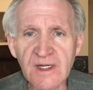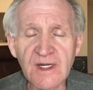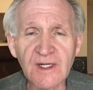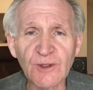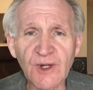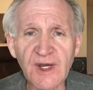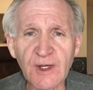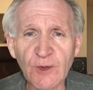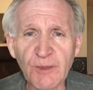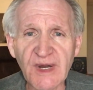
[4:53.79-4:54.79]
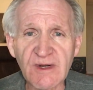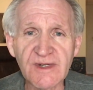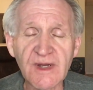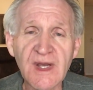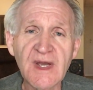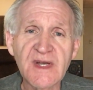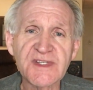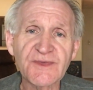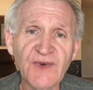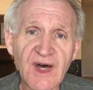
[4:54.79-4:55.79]
Uh, Claudia
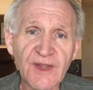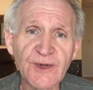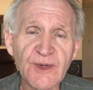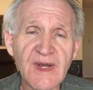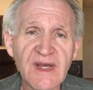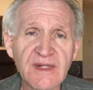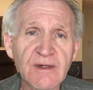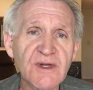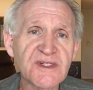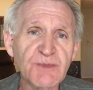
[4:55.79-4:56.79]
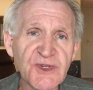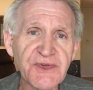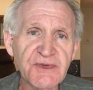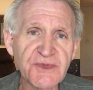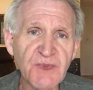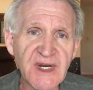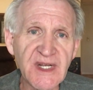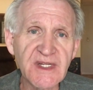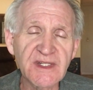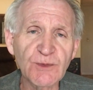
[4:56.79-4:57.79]
Colbert's father had lost most of his
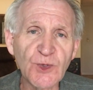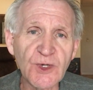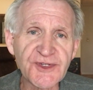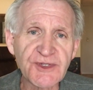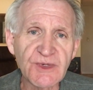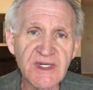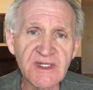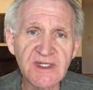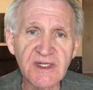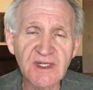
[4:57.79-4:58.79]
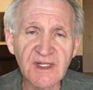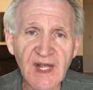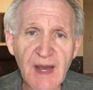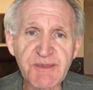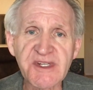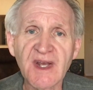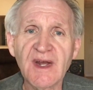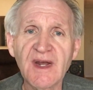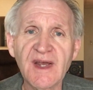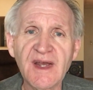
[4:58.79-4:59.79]
money in the Wall Street uh, collapse,
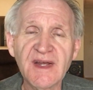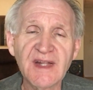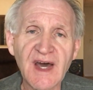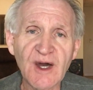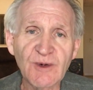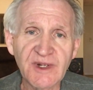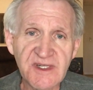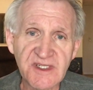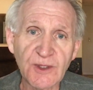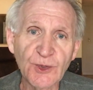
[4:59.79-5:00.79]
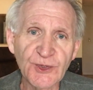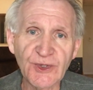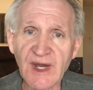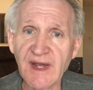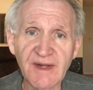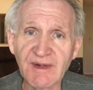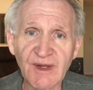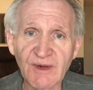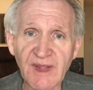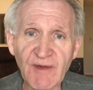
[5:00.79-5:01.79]
and now he's told her I,
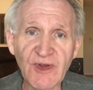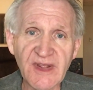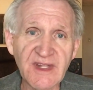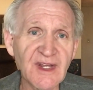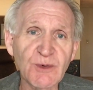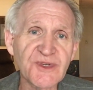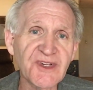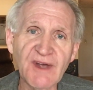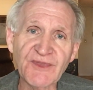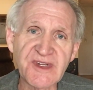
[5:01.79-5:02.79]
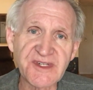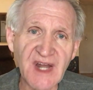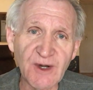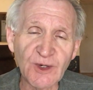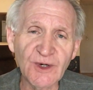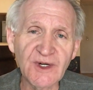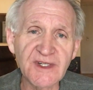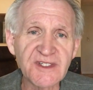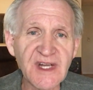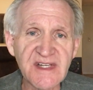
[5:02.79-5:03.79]
everything that was left is now
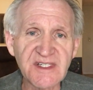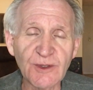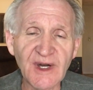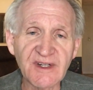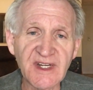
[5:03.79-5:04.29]
gone. She has to go out